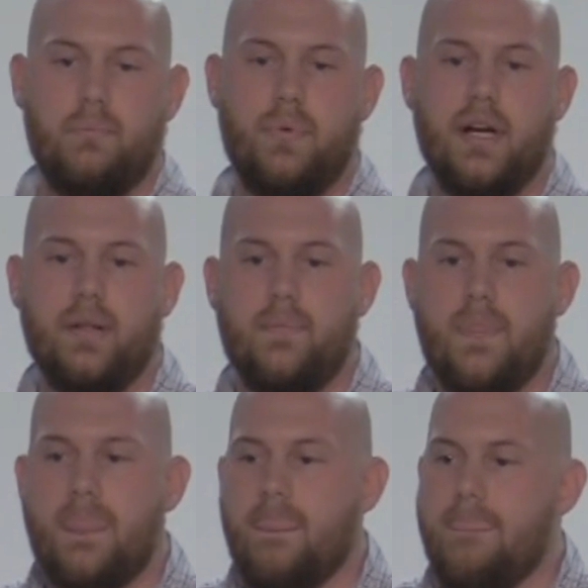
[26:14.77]
but
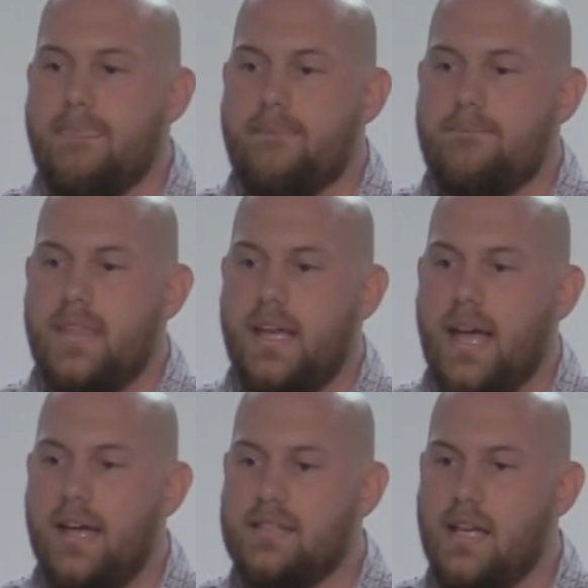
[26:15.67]
they
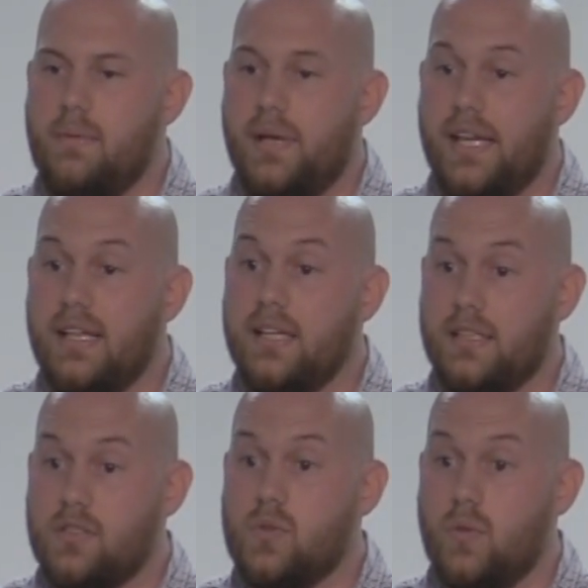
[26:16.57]
set up a
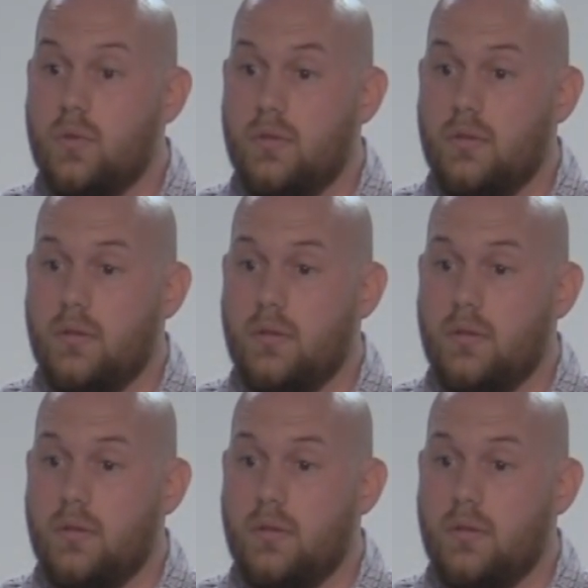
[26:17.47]
healing school.